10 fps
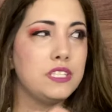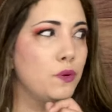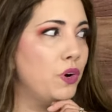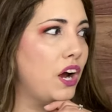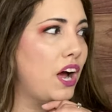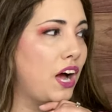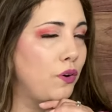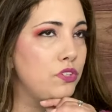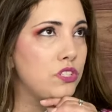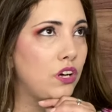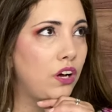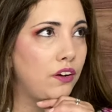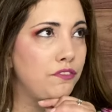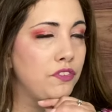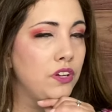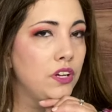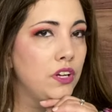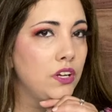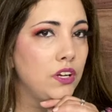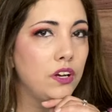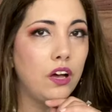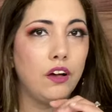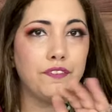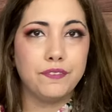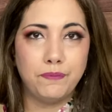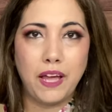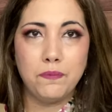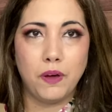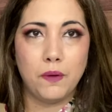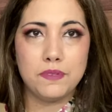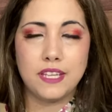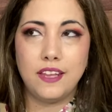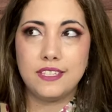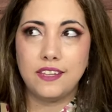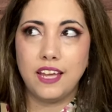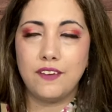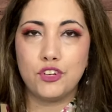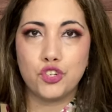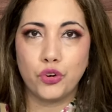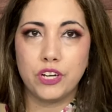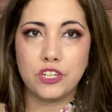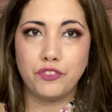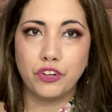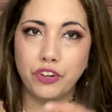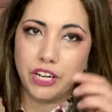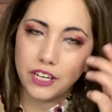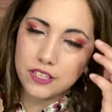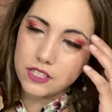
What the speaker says: They were out of bath bombs, and they said they have a shortage of ingredients.